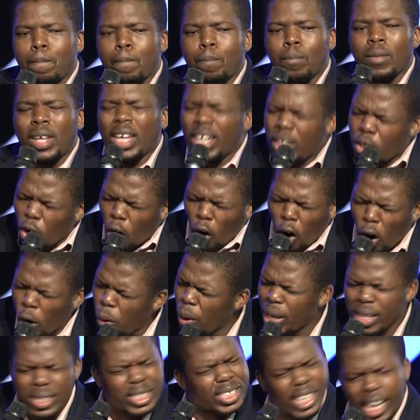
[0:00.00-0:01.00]
it
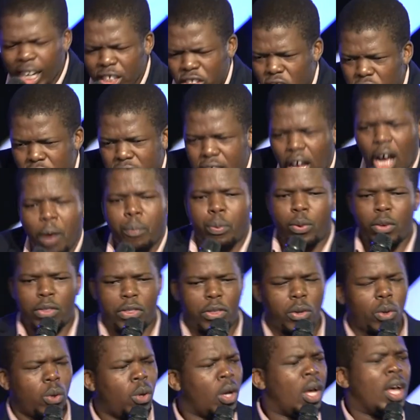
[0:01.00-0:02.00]
always catches up with
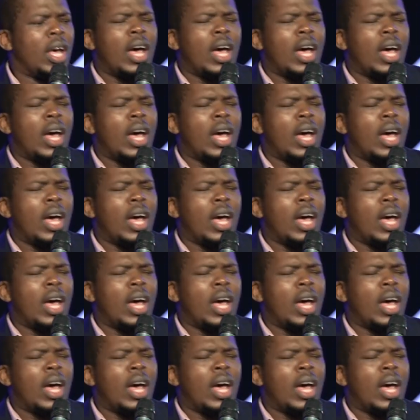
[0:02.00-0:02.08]
you.